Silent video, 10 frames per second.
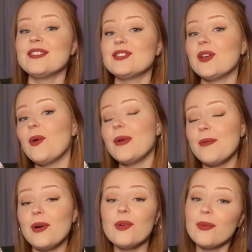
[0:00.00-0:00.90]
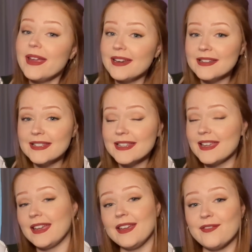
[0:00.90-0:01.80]
So we will wait and
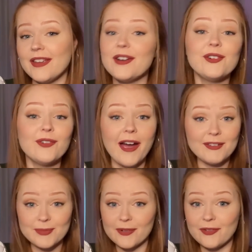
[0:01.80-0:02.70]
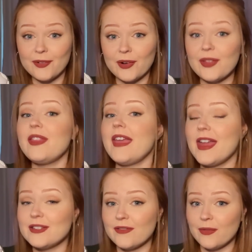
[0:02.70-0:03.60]
see if it arrives before the
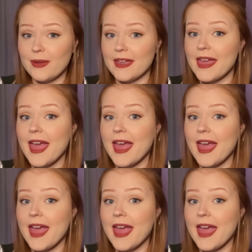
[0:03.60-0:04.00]
end of the week.